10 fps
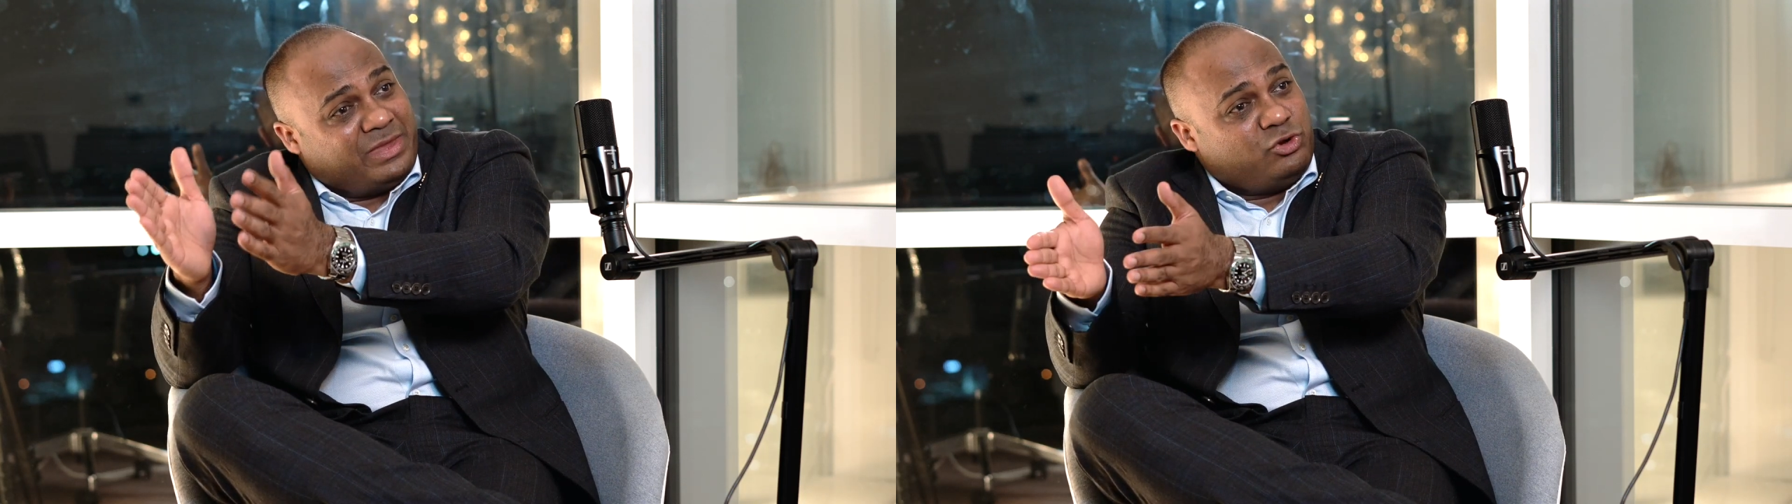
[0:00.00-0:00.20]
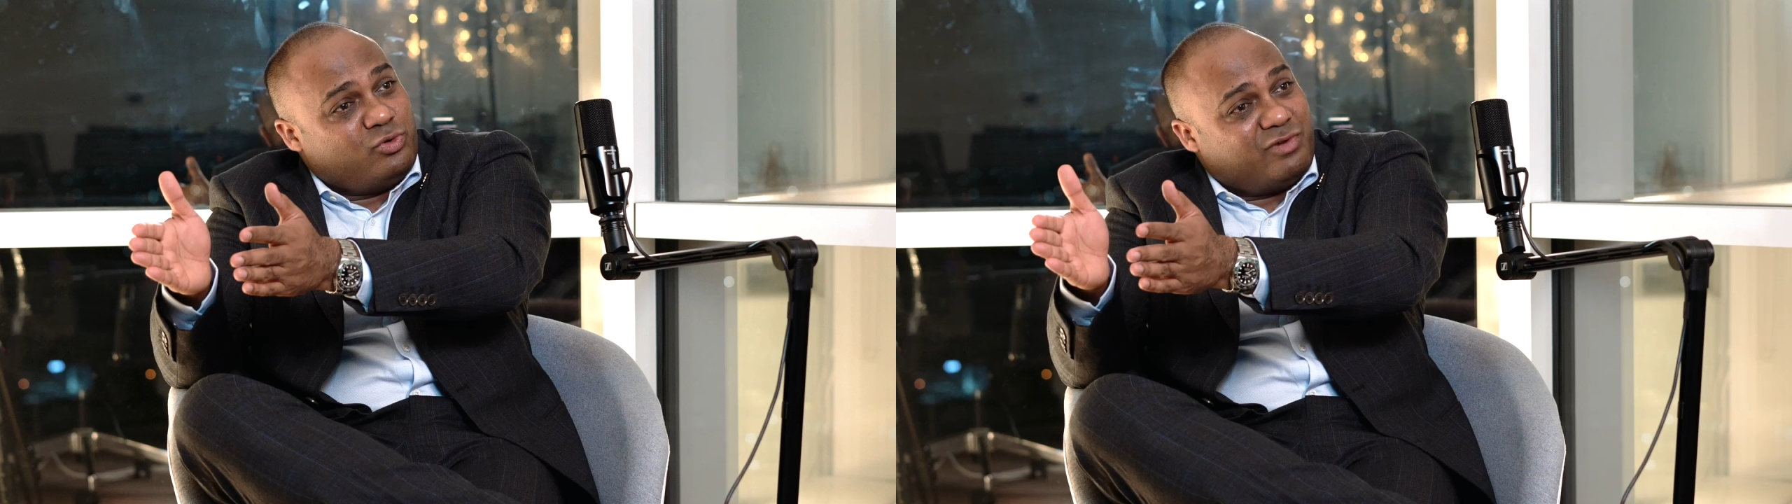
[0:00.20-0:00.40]

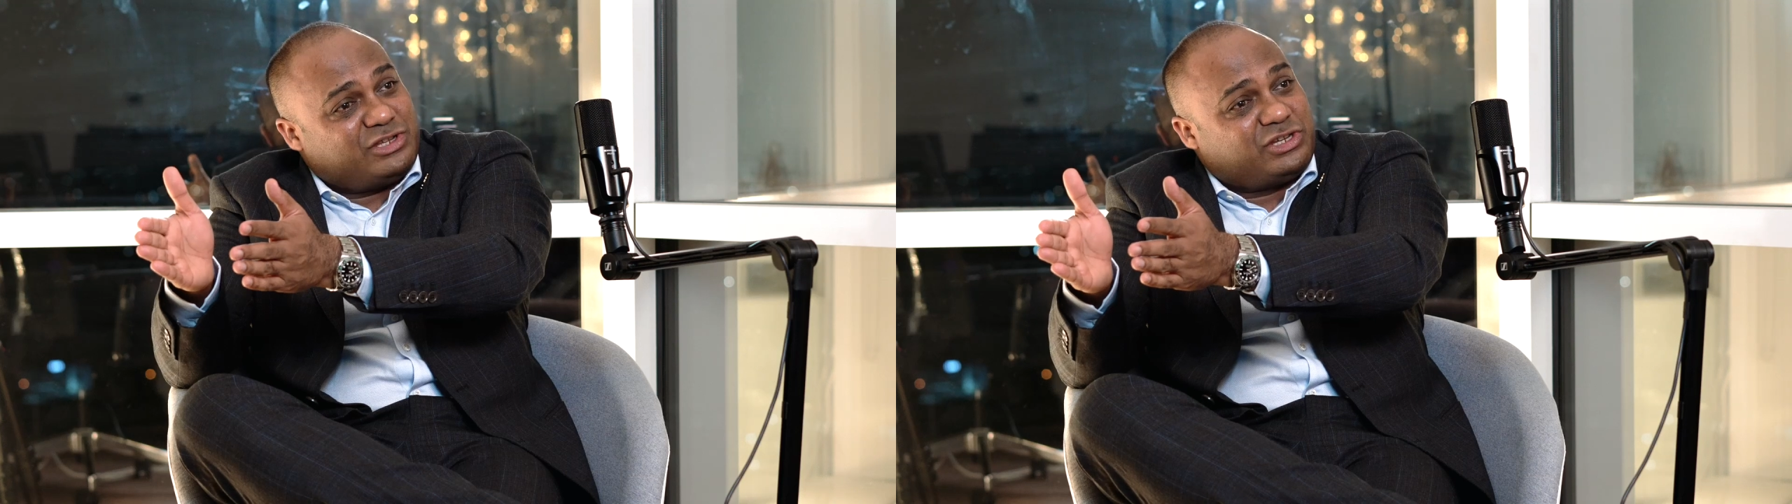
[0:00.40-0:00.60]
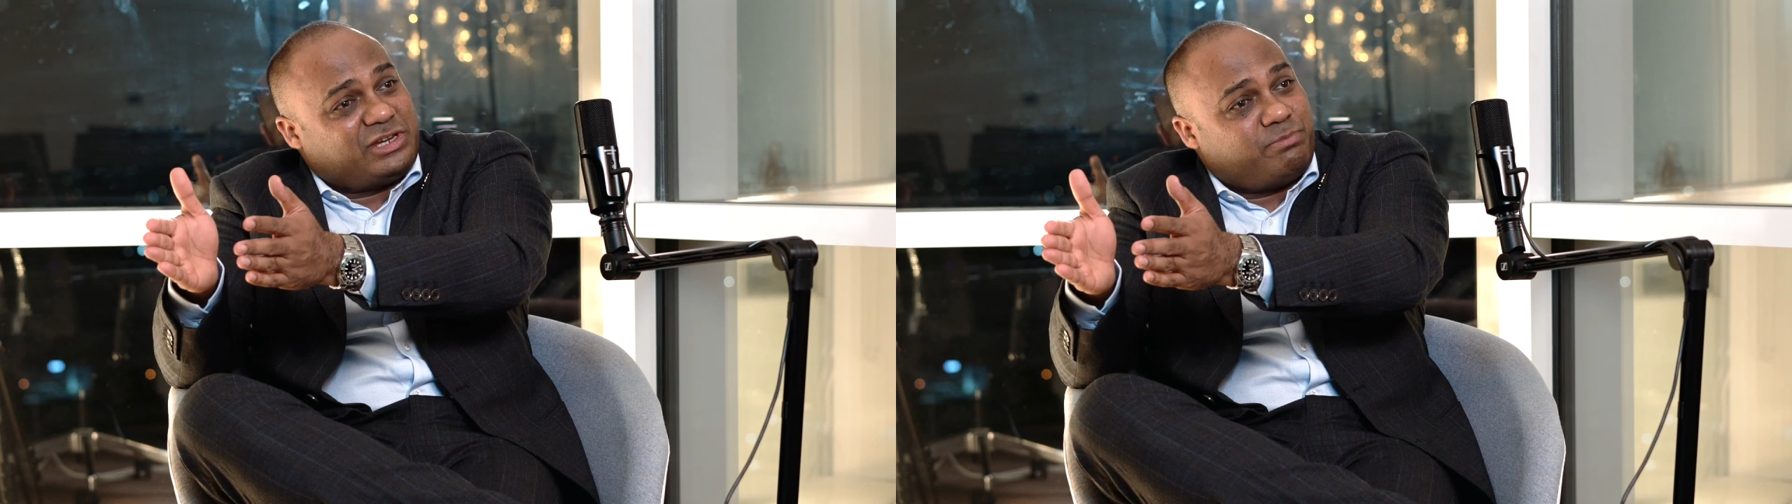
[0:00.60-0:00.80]

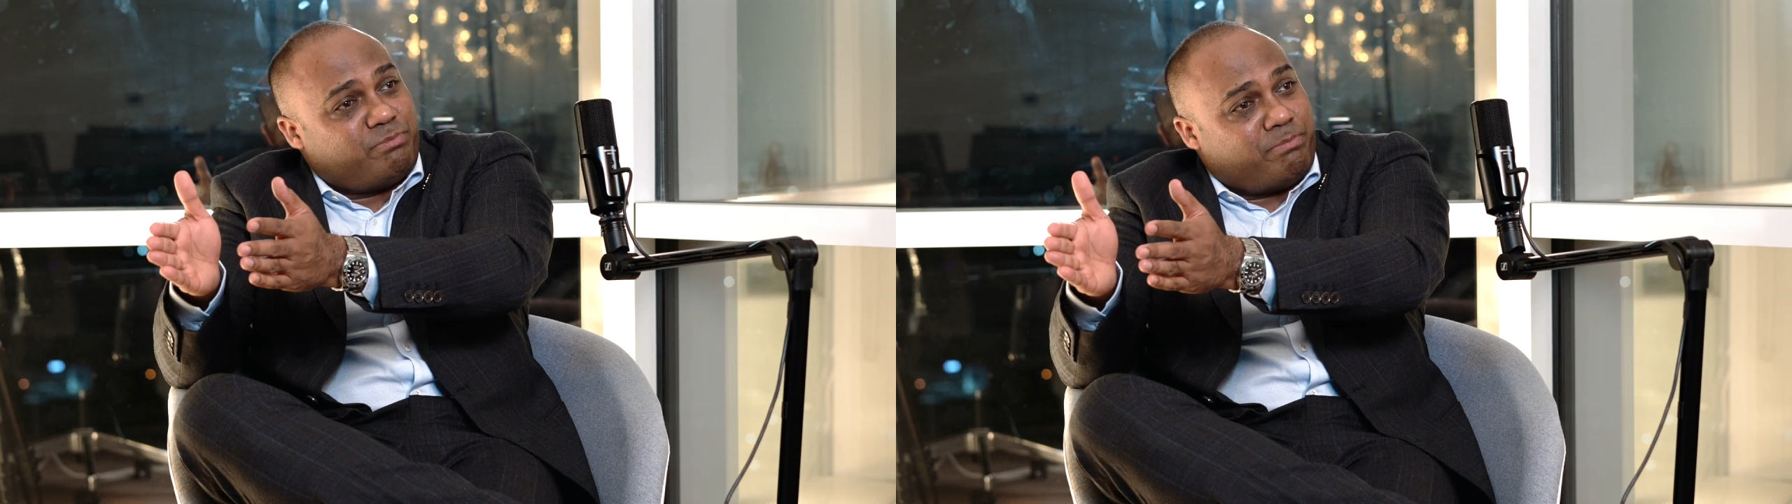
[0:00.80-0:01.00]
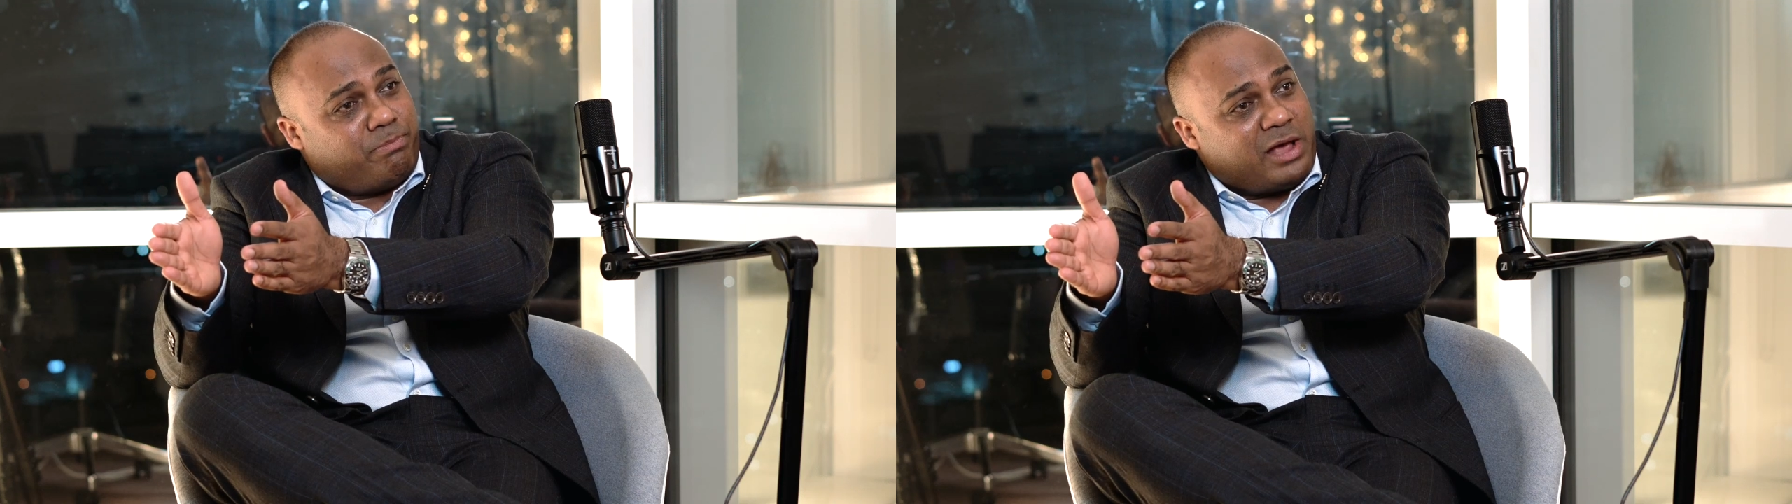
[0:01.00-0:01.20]
university
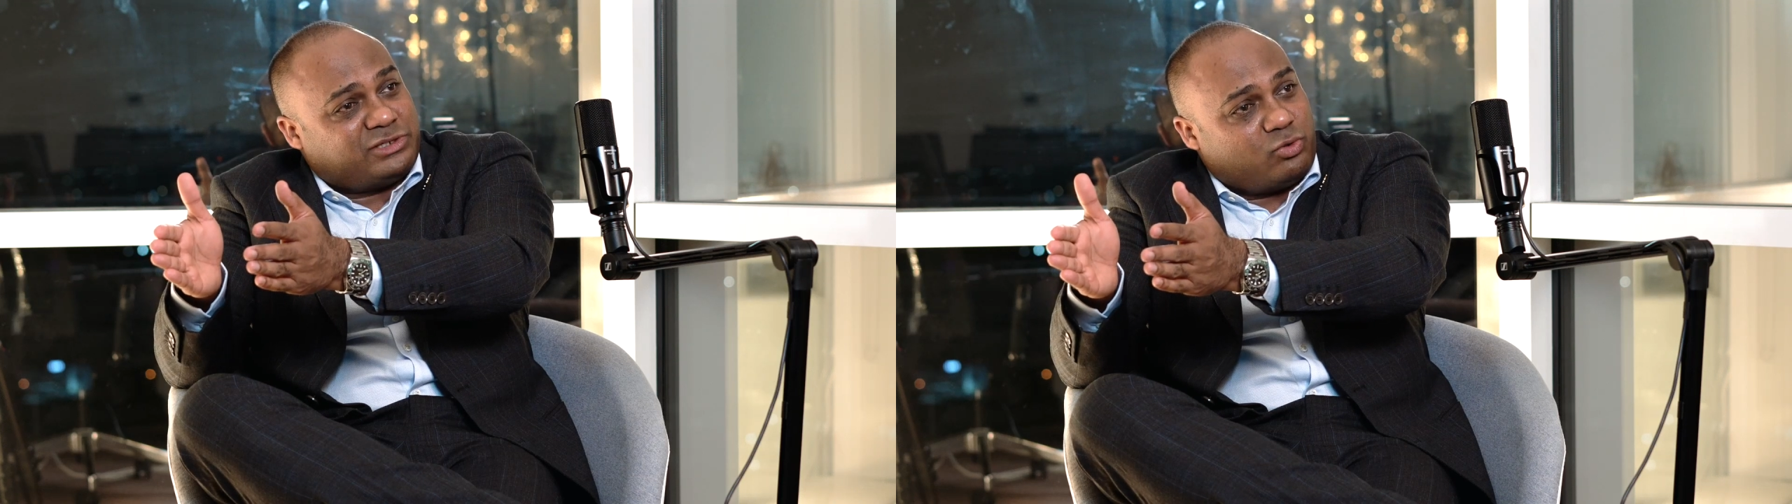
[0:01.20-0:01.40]
pass